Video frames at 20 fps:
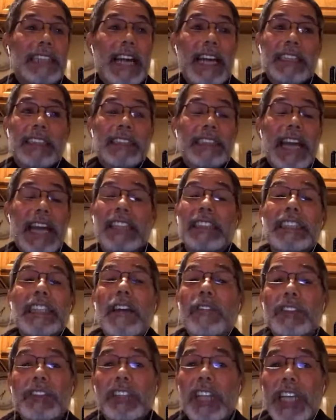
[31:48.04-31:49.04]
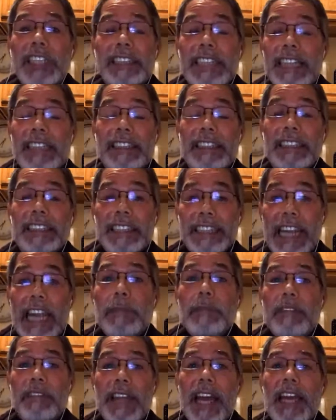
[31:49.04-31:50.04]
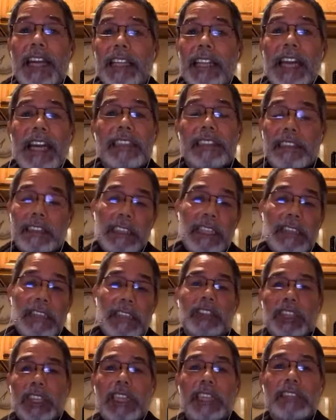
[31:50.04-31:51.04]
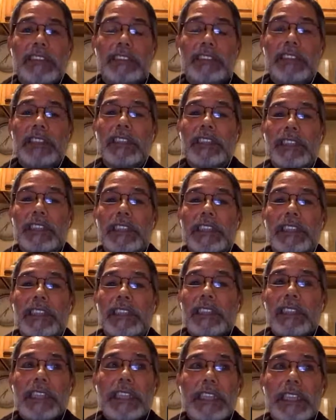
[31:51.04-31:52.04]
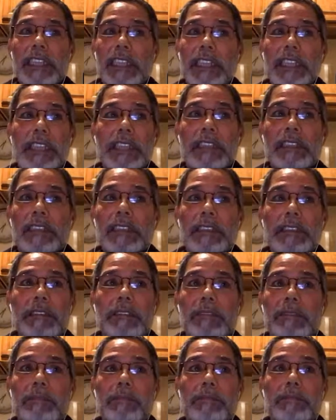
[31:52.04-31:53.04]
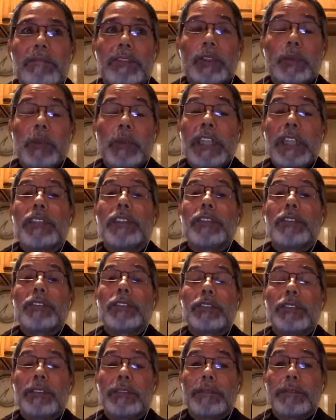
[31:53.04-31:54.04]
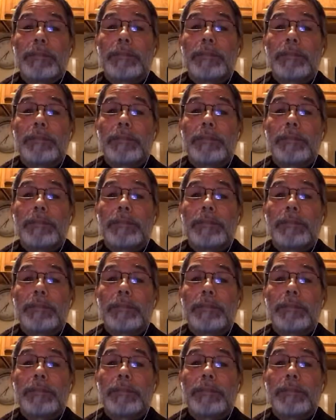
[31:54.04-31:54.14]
fact, that has never changed. That the name of that class has never changed in 20 years.